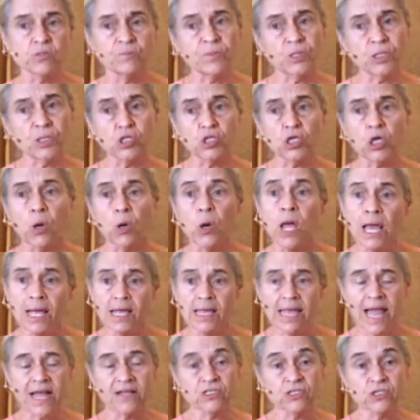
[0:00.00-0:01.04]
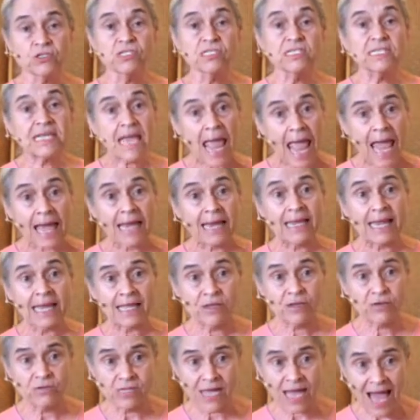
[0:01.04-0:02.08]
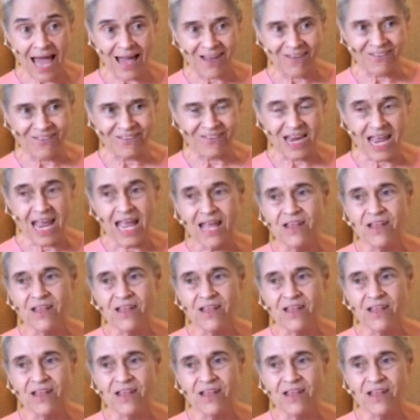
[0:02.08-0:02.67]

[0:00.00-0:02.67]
But you know, counselors can let you down.